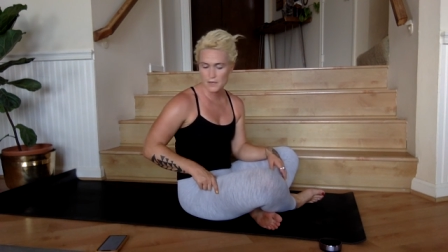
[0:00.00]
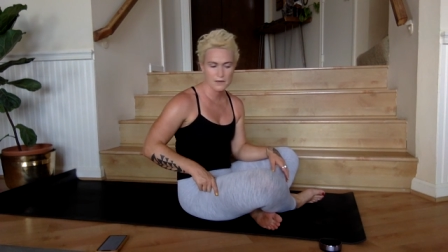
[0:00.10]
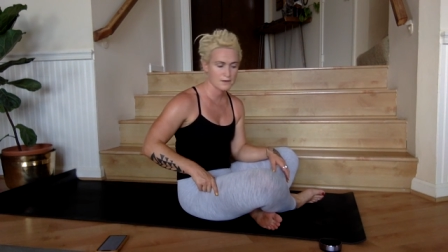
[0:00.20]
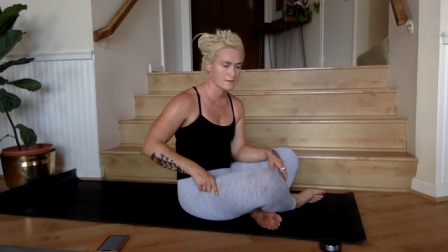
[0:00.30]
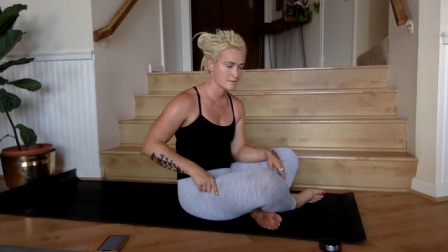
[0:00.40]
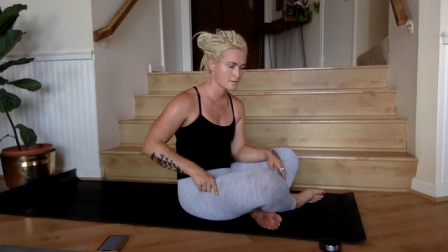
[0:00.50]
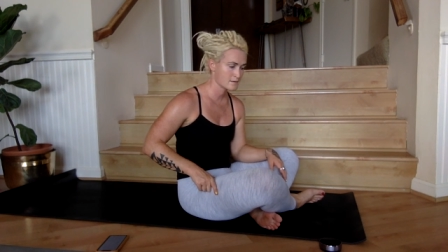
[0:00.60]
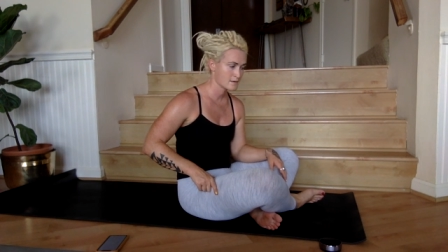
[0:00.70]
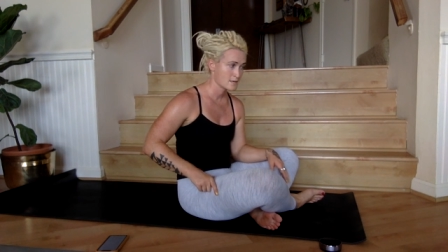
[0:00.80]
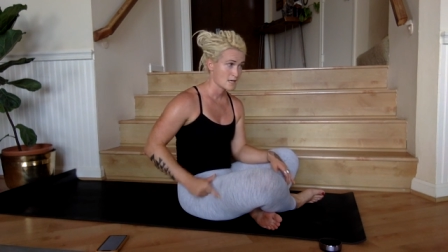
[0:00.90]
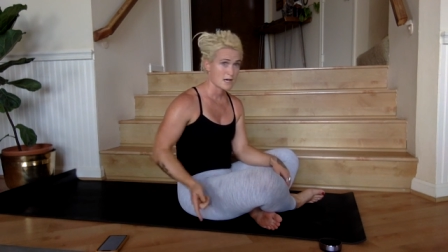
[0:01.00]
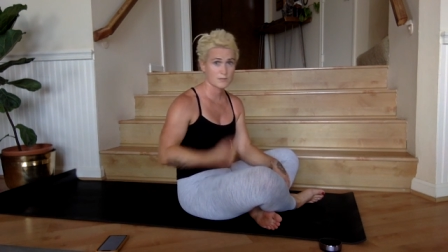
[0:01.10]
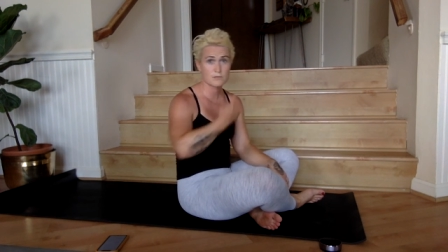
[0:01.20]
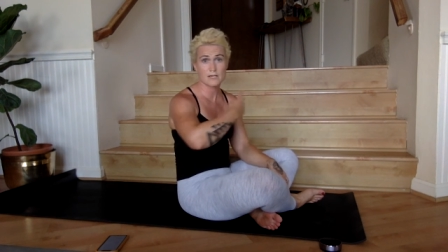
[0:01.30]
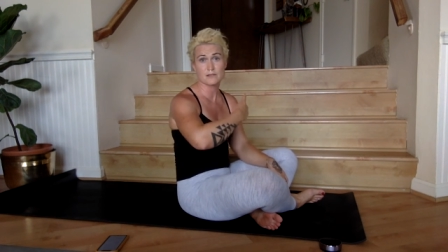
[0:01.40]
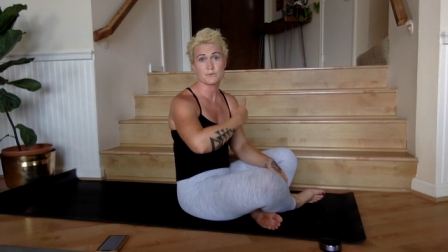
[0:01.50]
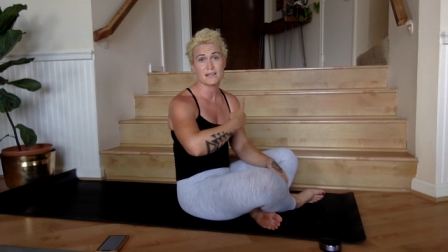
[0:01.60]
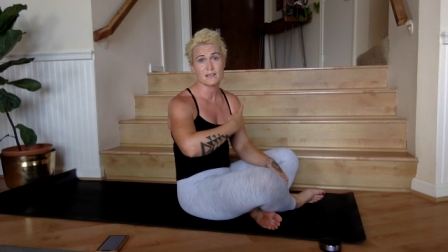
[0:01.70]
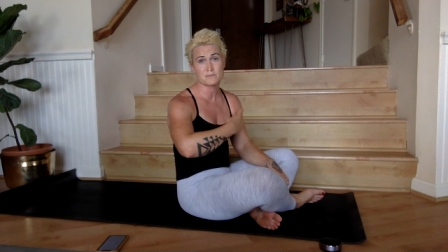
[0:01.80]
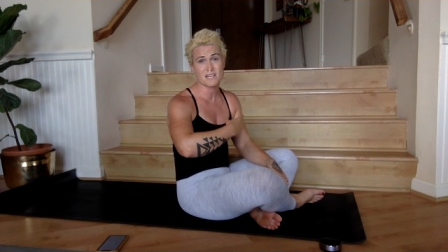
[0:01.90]
I'm gonna
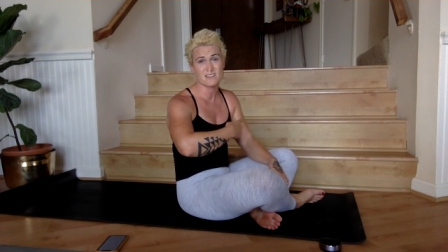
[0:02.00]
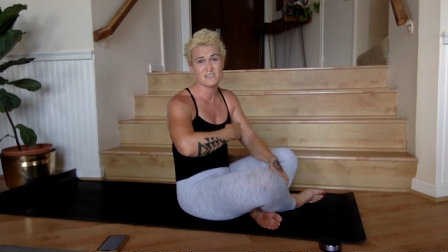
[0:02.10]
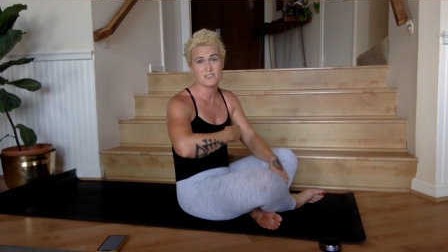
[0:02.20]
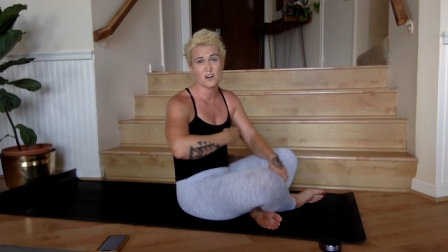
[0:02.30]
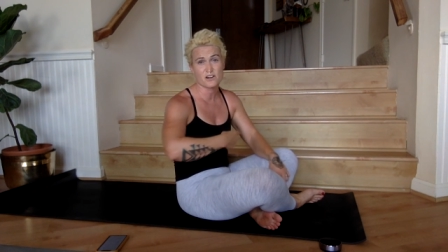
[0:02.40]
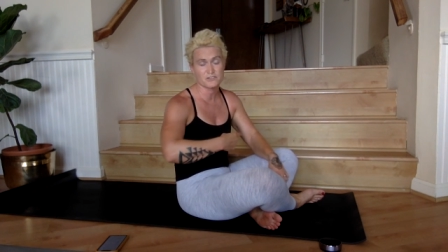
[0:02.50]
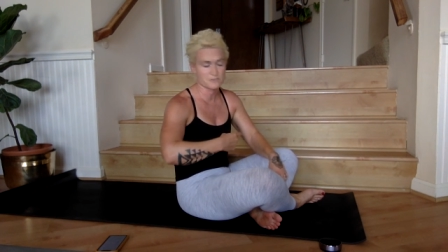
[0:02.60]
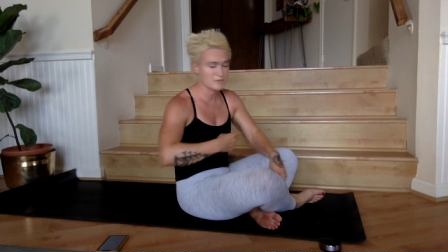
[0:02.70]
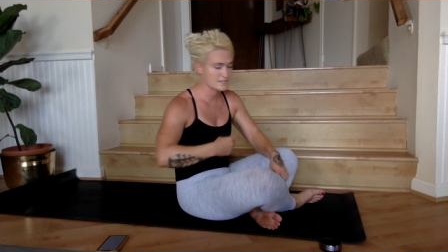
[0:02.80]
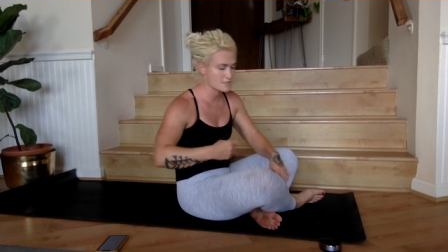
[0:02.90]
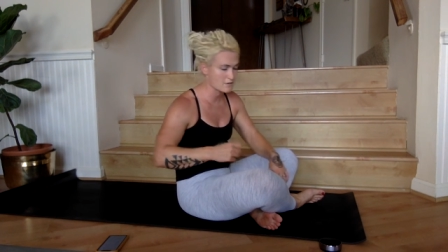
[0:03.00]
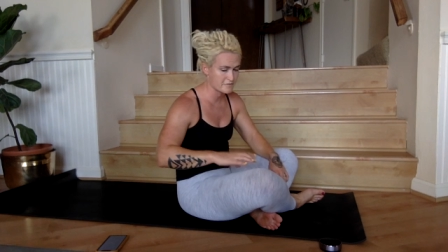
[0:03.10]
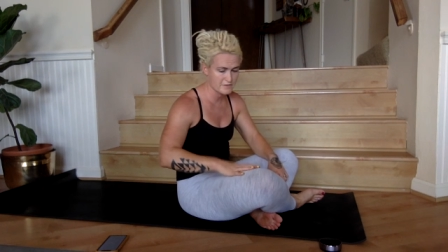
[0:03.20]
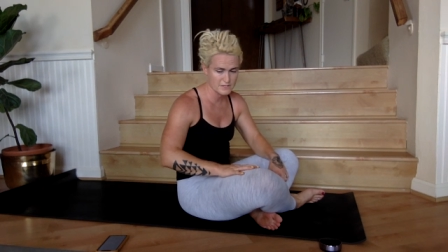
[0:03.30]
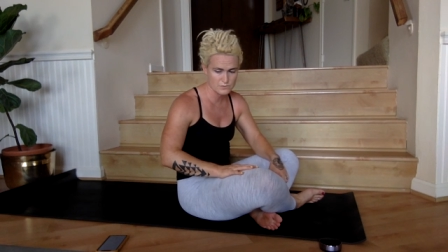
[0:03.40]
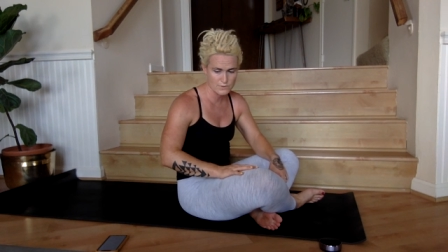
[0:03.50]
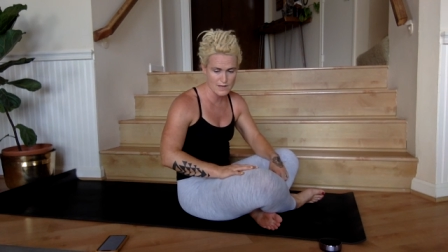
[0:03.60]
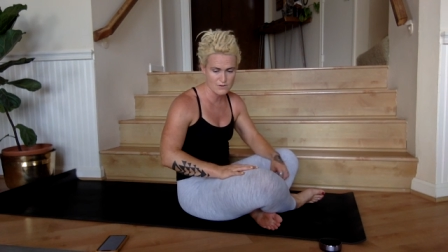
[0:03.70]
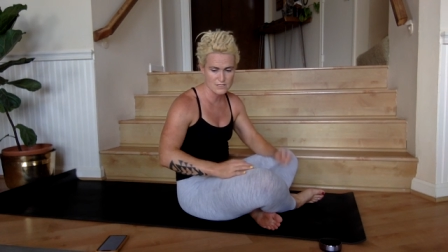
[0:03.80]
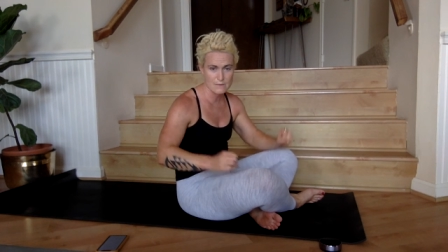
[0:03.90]
make the plank up downs even harder for myself
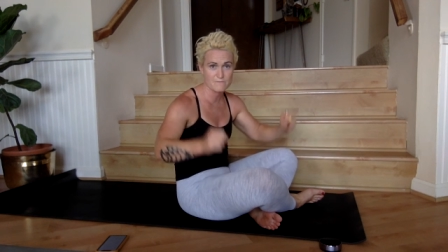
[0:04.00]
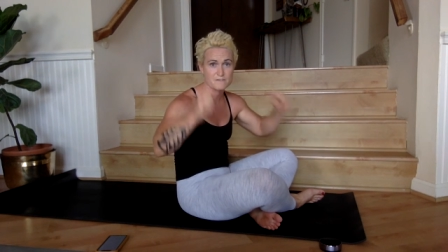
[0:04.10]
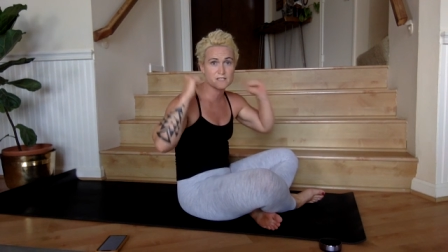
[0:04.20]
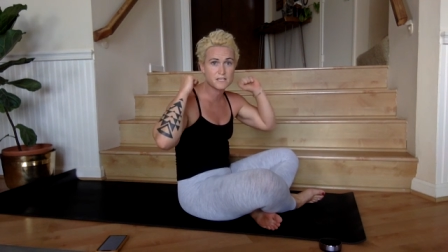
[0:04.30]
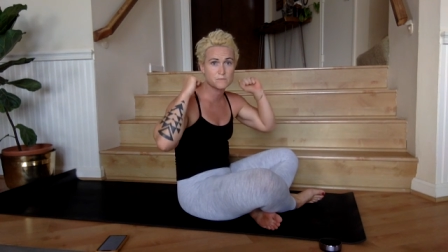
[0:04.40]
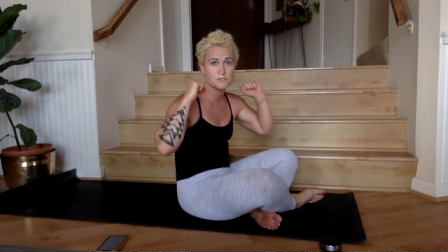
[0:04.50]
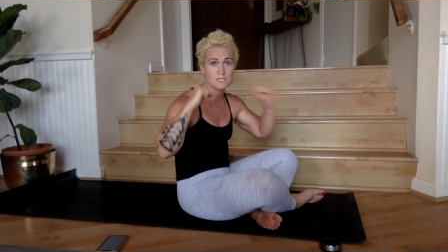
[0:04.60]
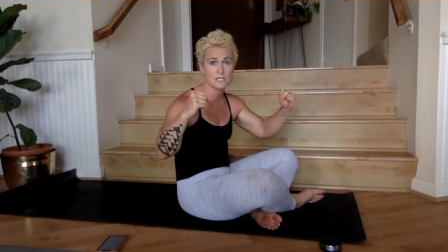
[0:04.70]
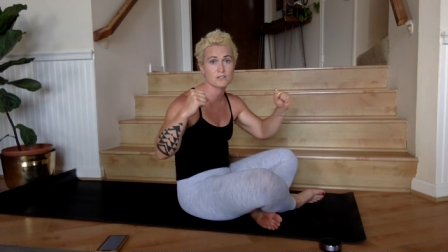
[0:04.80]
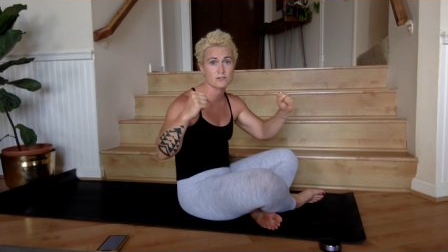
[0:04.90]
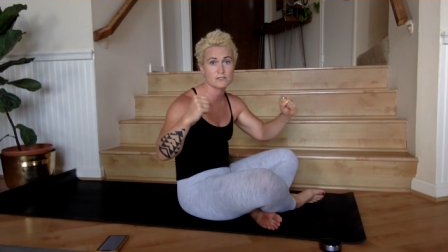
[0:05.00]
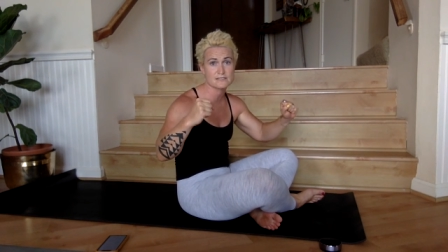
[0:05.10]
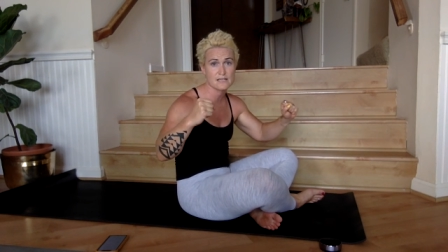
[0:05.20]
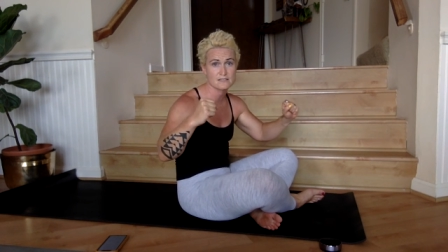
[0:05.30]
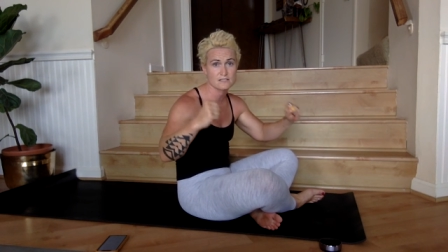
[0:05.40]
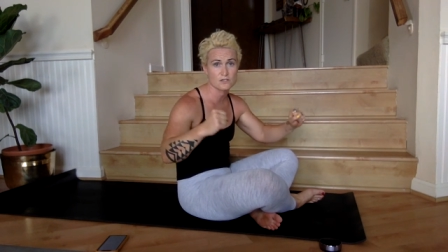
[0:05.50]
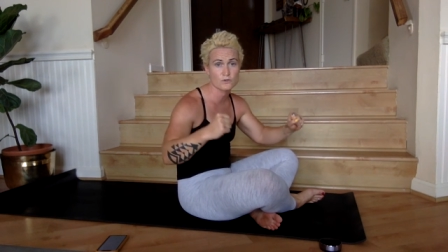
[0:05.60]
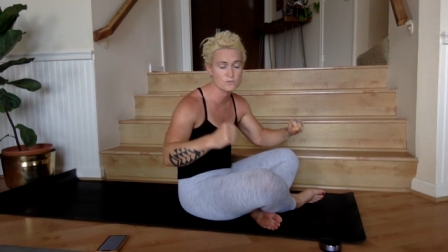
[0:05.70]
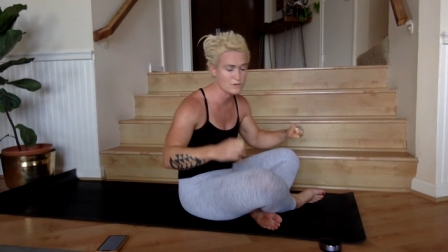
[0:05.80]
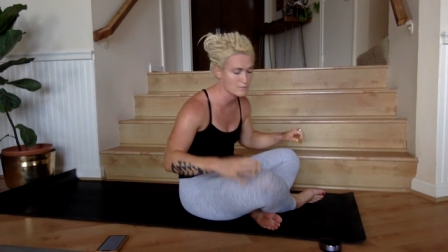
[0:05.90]
this round. I'm feeling particularly
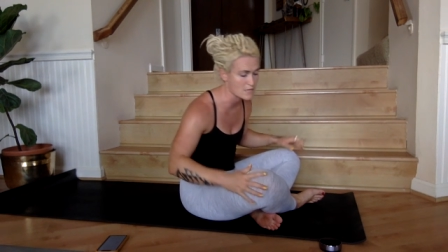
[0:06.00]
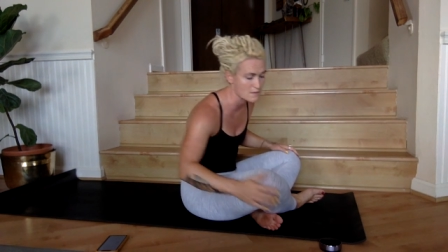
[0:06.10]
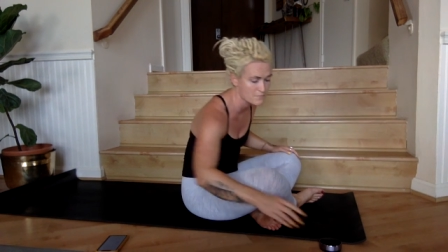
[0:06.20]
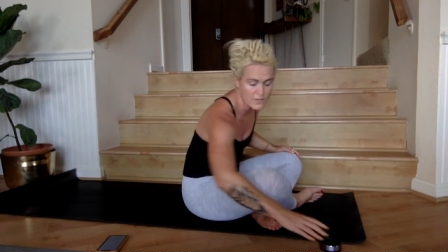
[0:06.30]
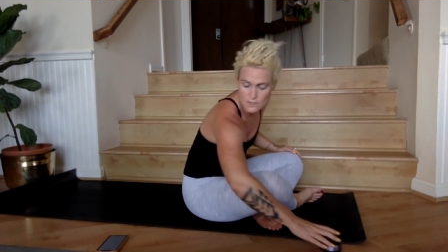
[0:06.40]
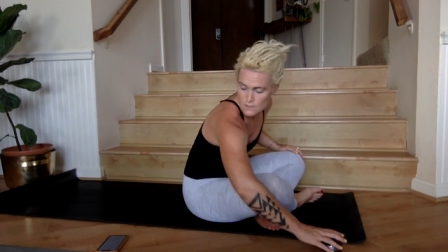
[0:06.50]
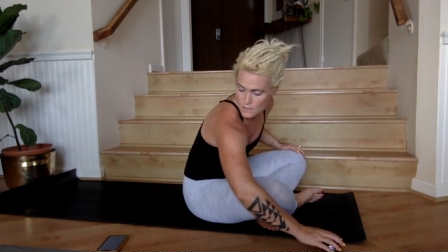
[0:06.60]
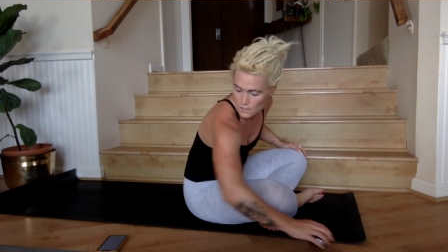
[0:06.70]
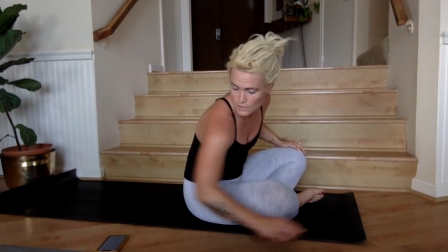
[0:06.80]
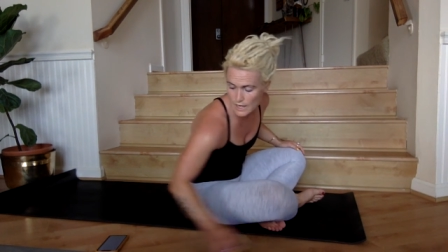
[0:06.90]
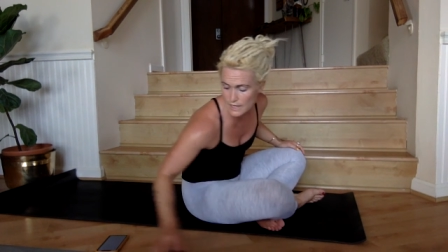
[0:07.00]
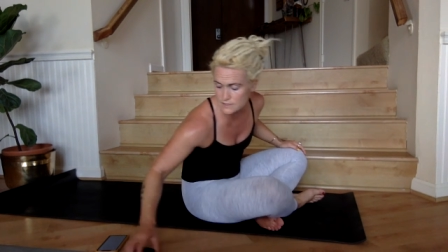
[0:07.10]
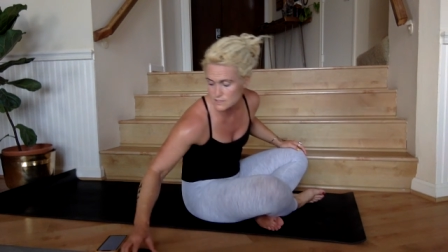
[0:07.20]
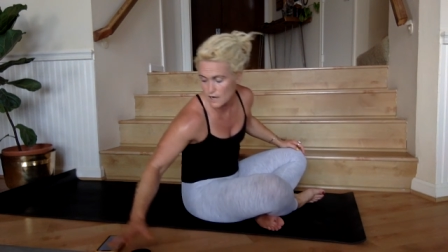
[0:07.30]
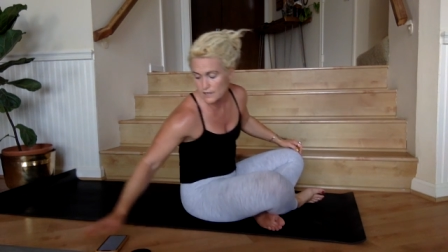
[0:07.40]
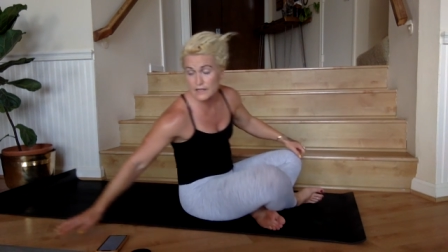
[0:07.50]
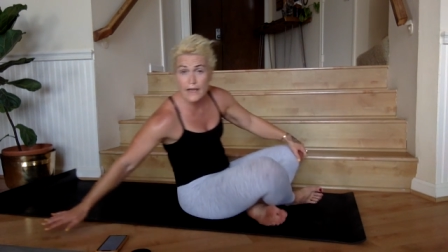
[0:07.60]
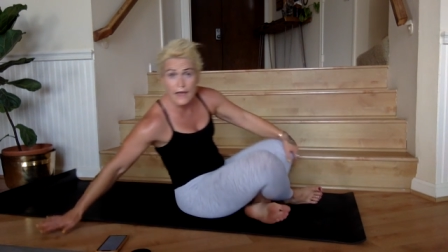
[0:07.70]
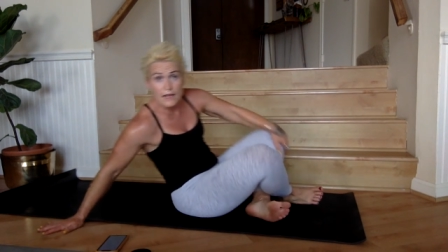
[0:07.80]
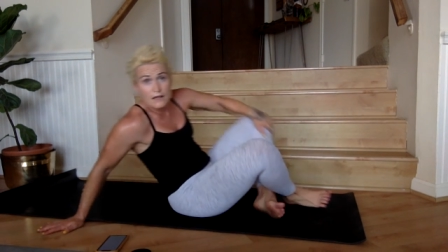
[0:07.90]
zesty. Who's with me? All right,
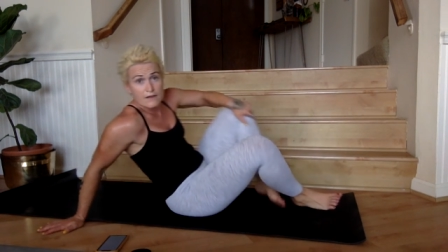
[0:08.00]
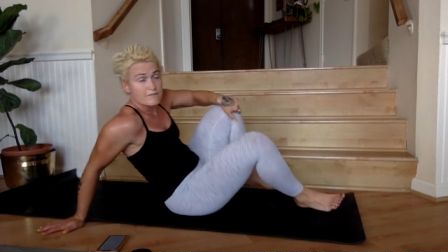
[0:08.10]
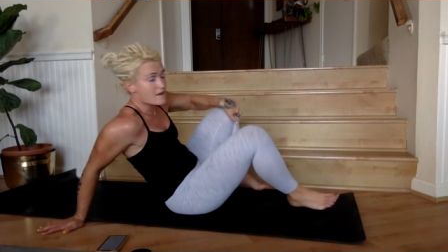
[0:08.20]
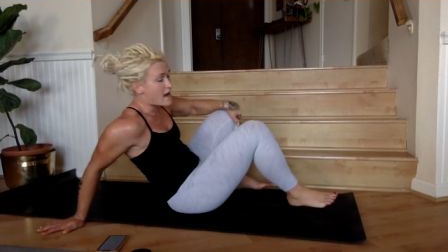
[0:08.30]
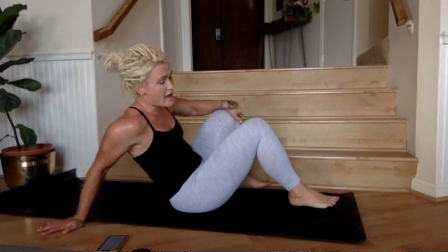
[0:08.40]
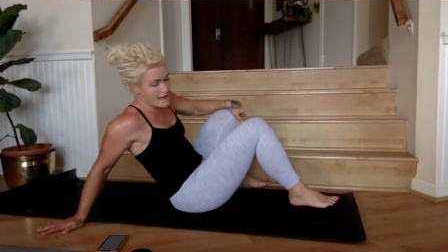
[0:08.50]
starting in